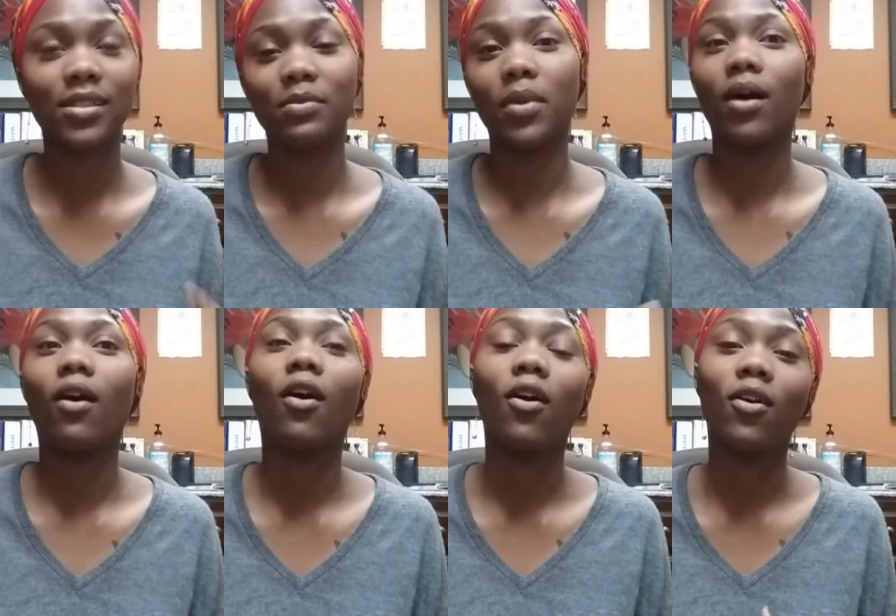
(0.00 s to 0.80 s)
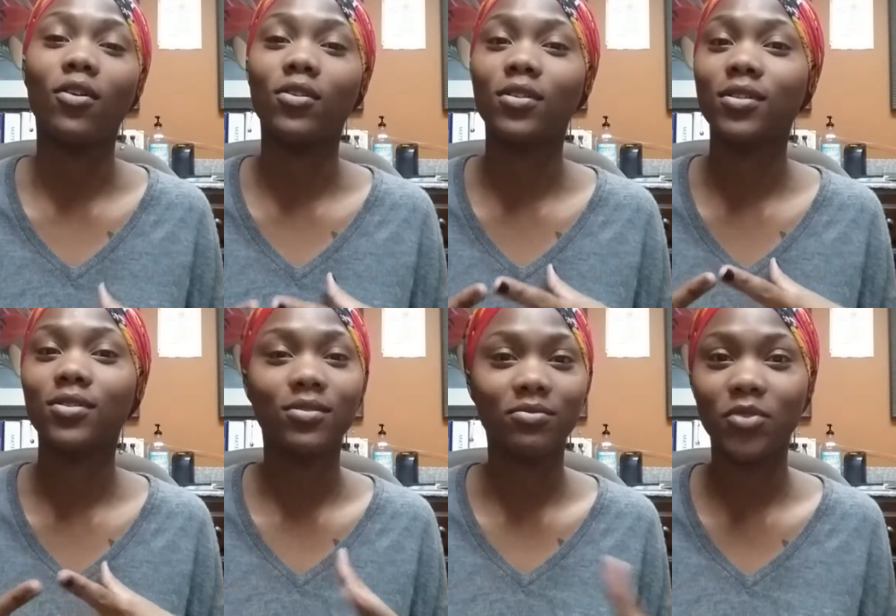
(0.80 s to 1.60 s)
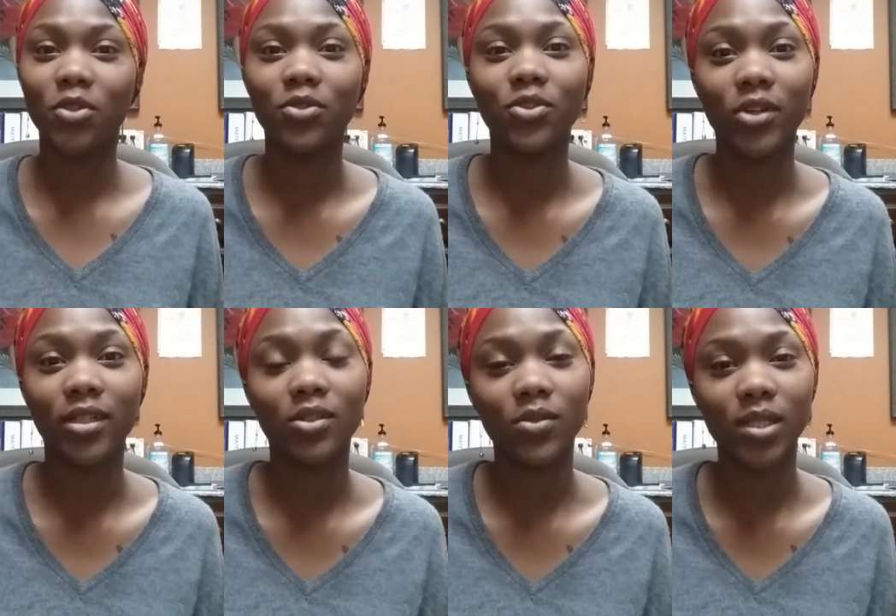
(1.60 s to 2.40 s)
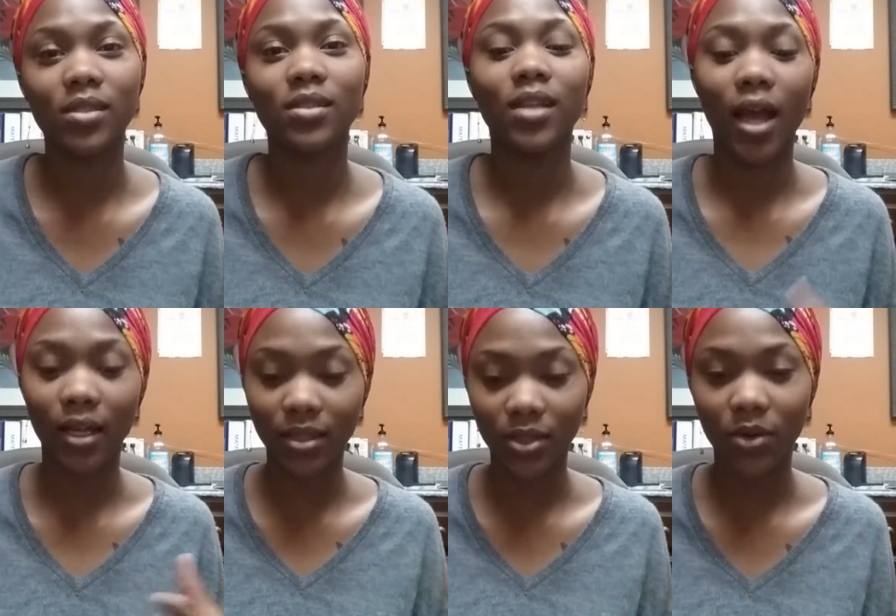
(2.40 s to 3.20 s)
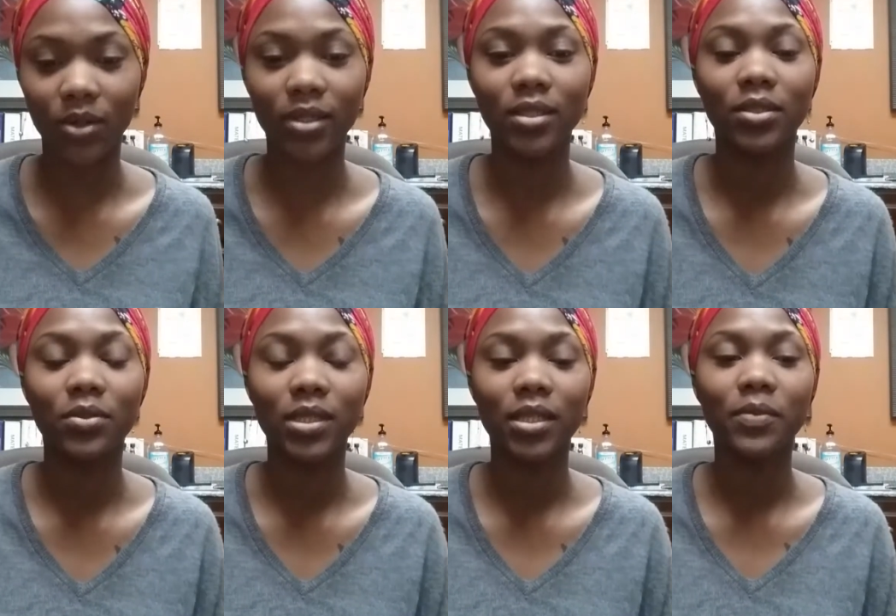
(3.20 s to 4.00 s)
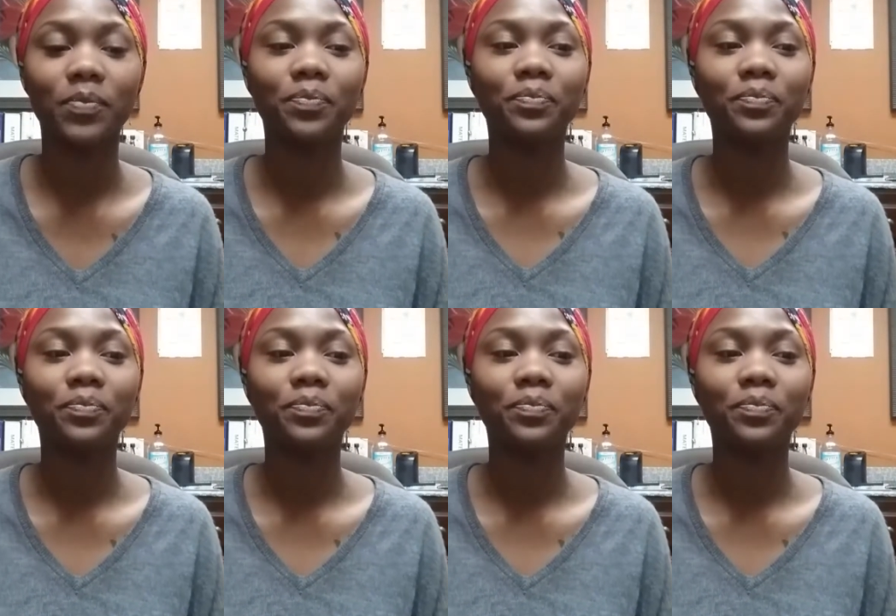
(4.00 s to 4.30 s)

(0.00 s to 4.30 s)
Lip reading: small 2-strand twists. I could totally deal with it.